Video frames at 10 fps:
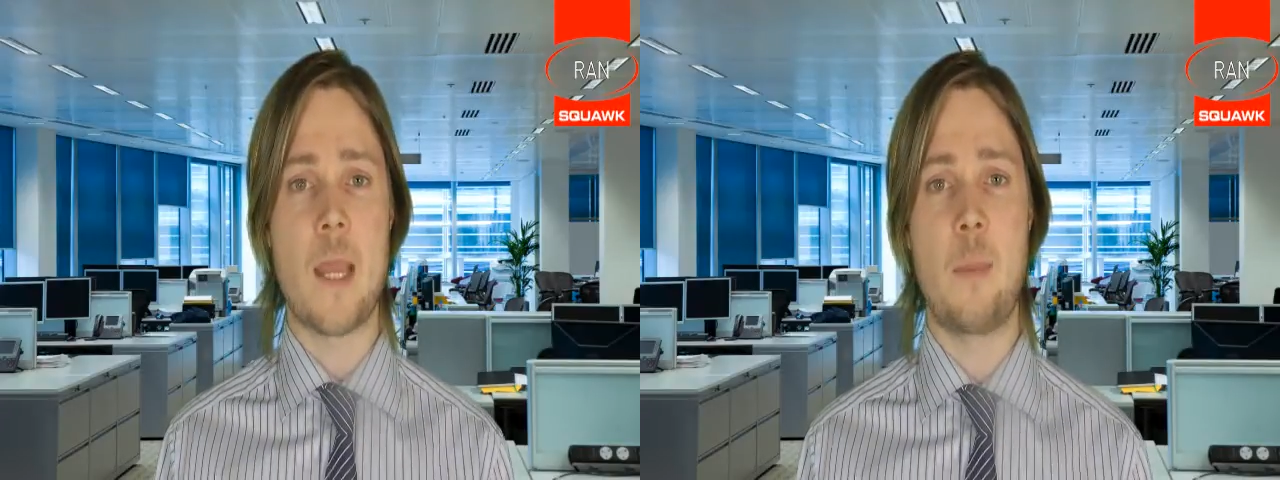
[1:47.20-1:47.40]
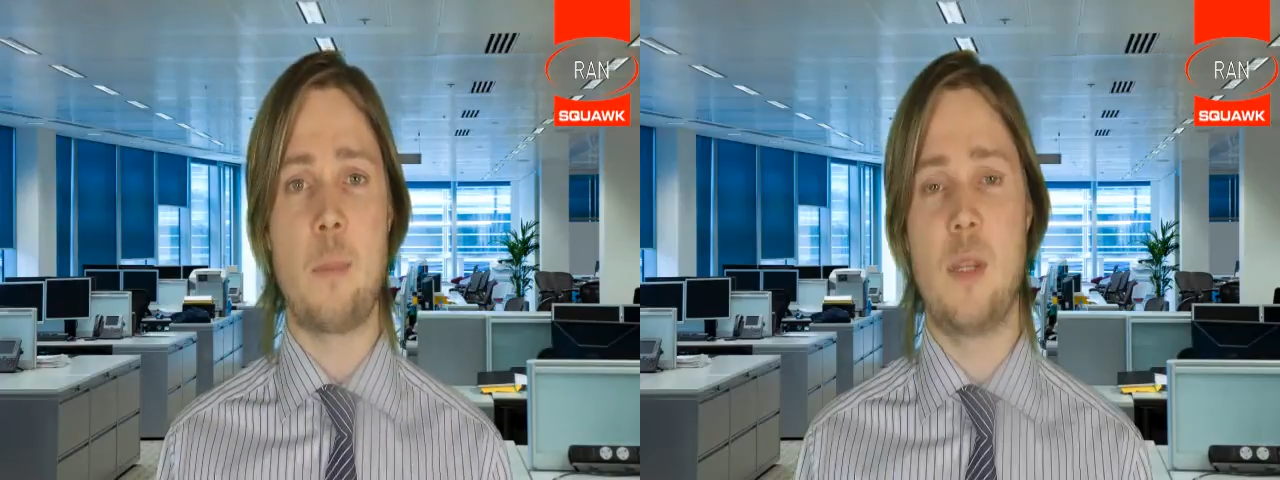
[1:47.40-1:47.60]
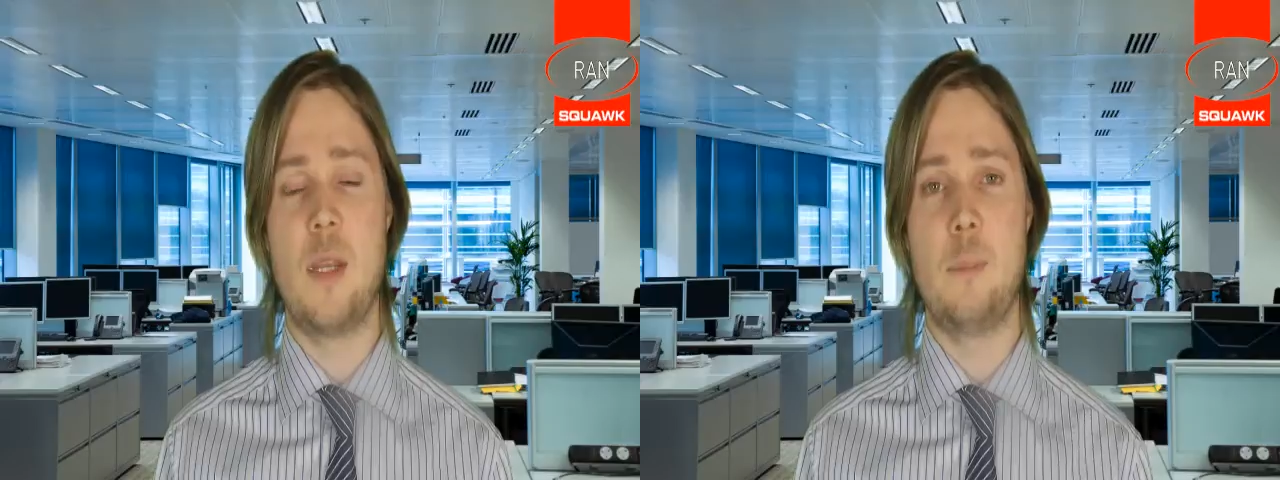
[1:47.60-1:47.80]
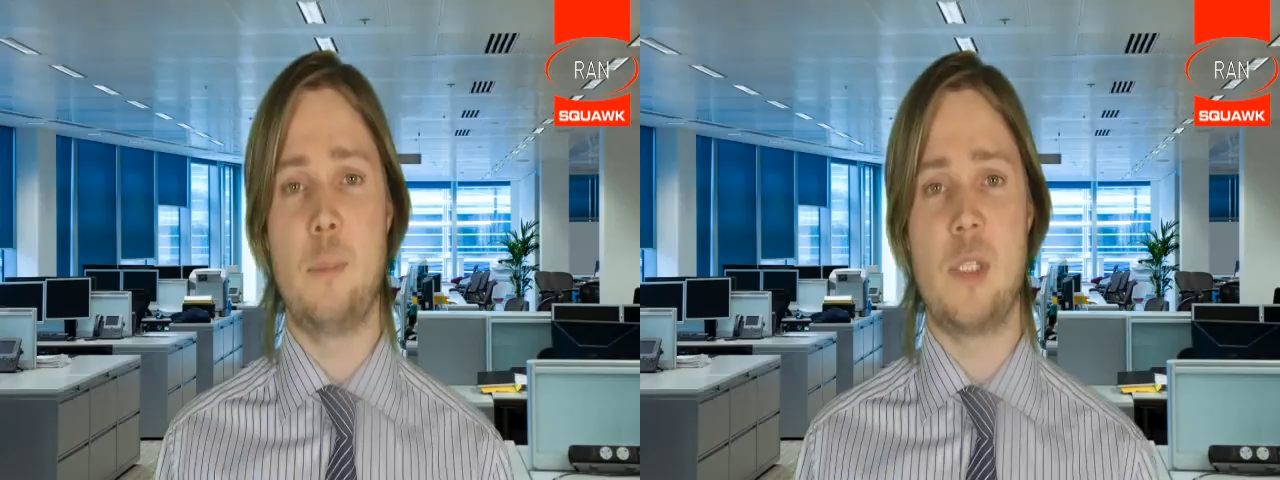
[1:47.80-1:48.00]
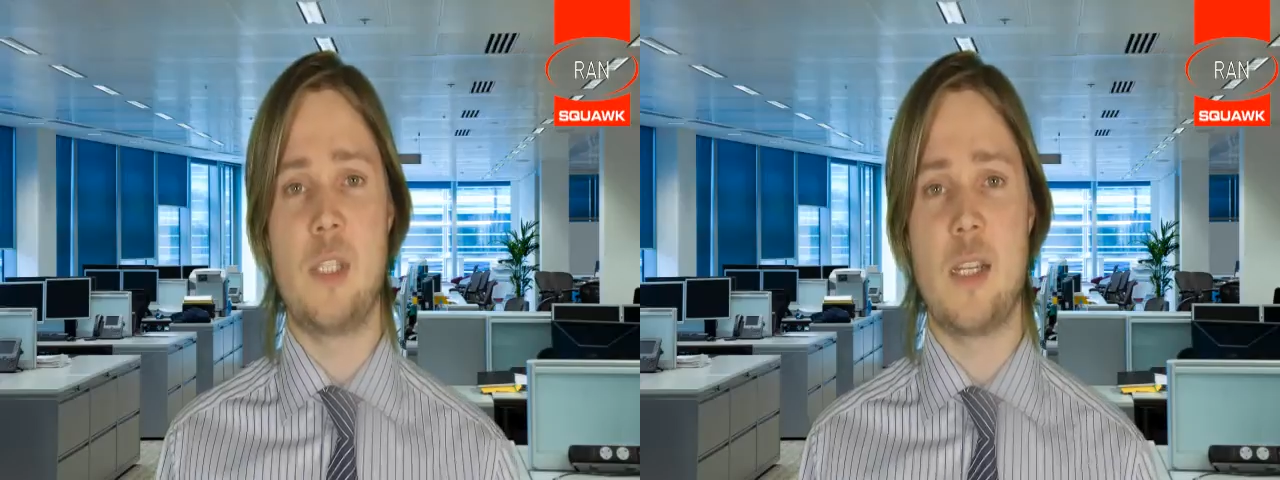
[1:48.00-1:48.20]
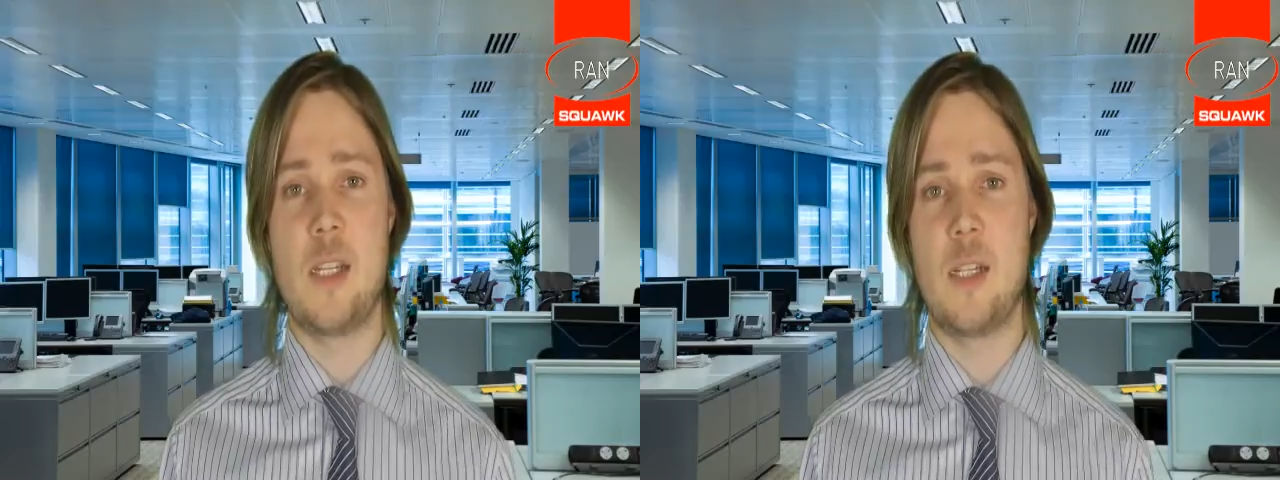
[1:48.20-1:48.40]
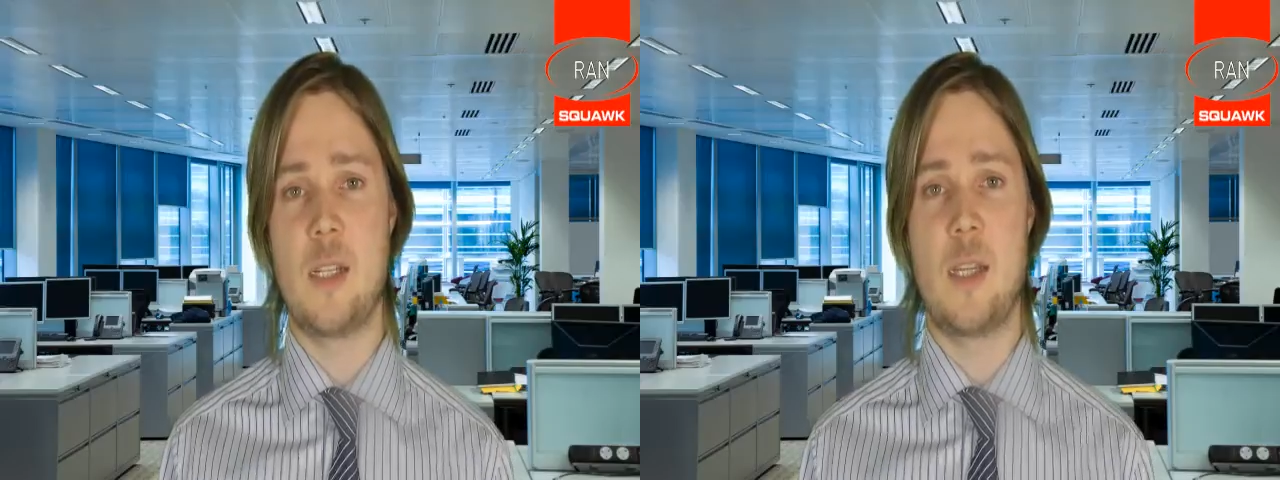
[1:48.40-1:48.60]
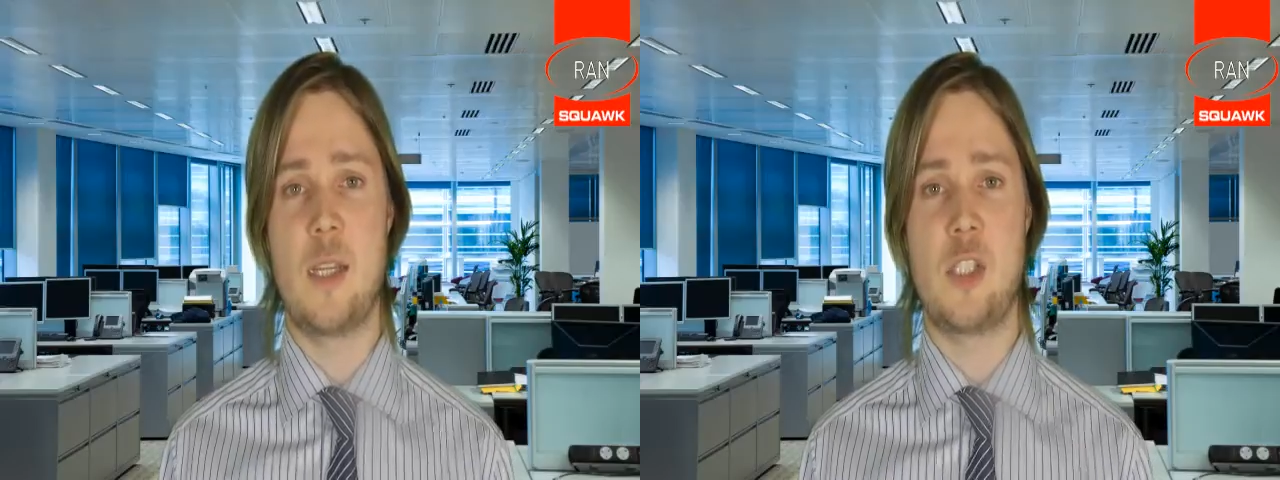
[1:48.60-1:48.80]
Apple in particular,
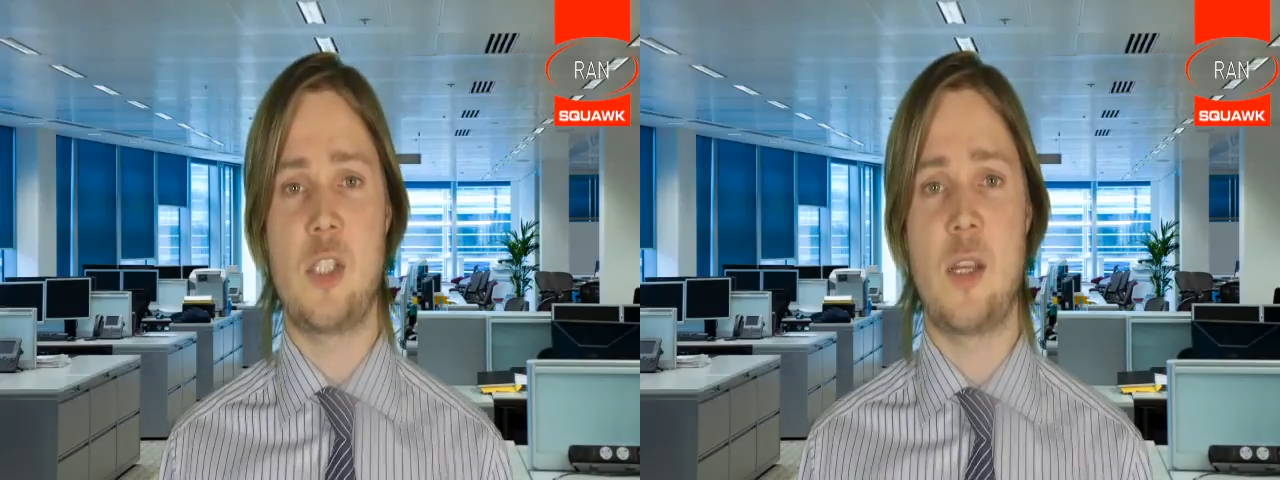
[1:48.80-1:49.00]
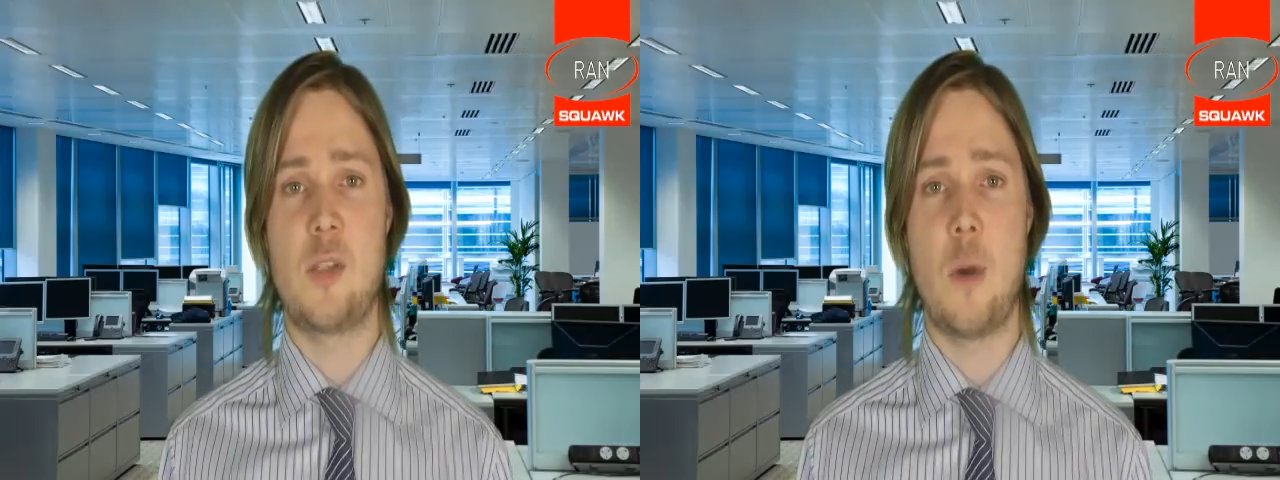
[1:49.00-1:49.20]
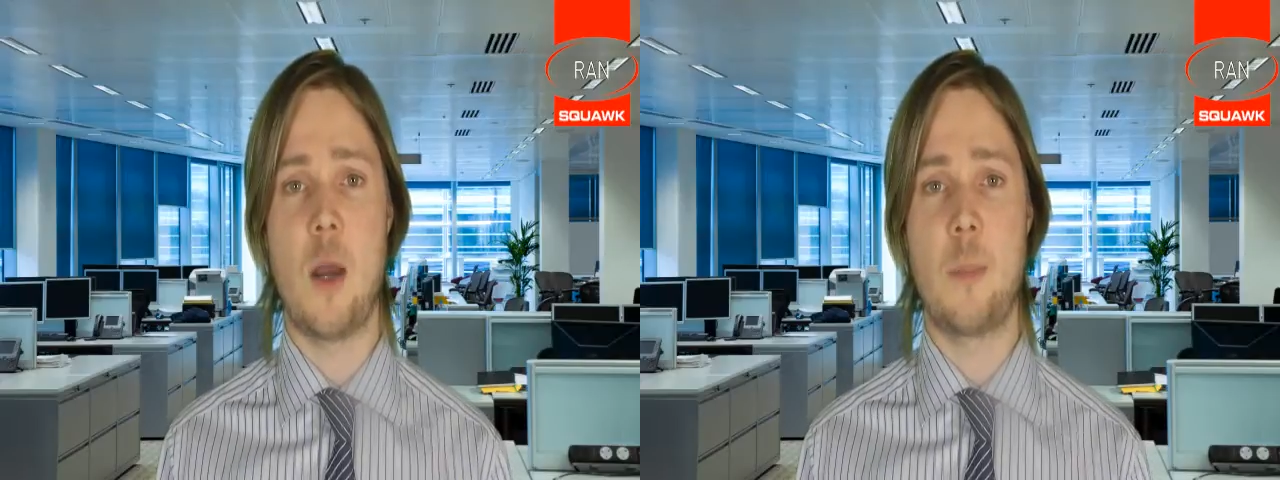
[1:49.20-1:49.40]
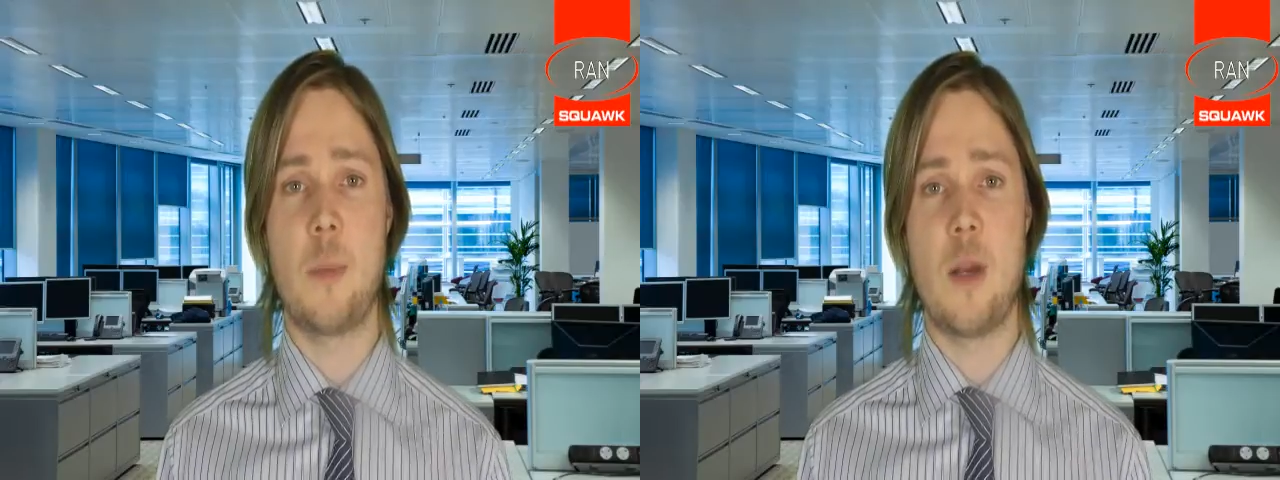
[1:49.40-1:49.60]
their shares were up